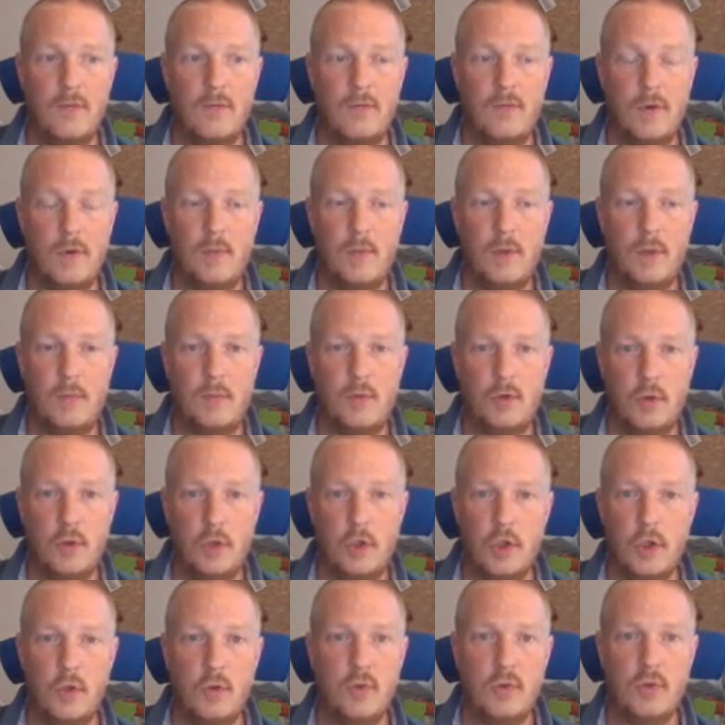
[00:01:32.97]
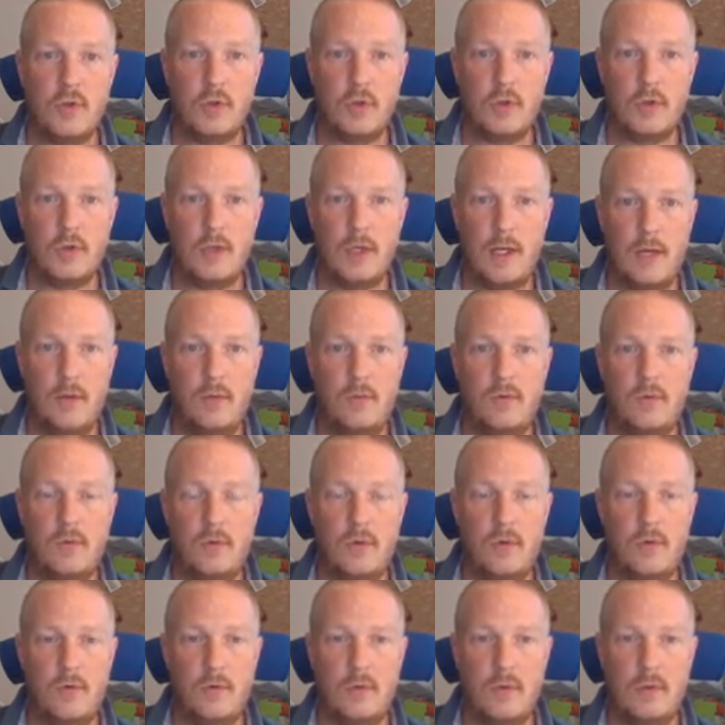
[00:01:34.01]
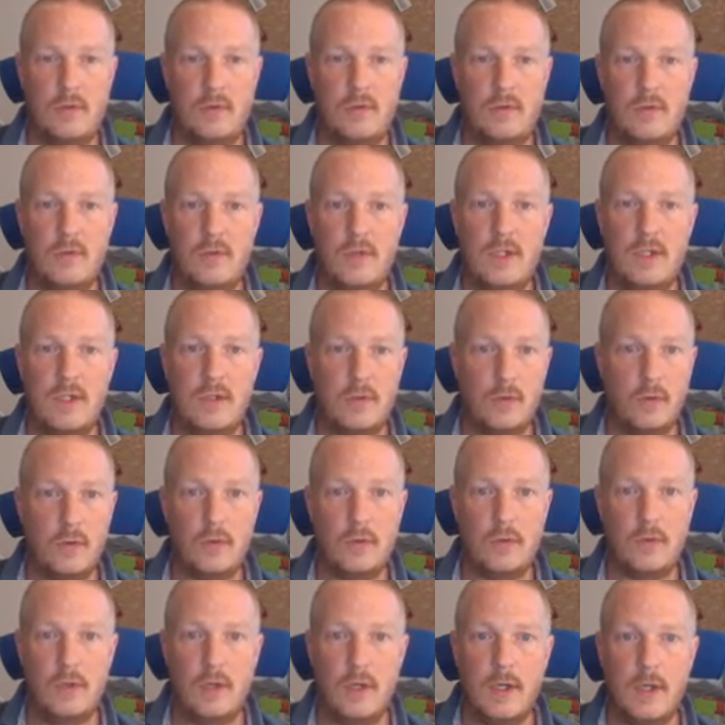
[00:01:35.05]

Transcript: from the producer down to the grocery store.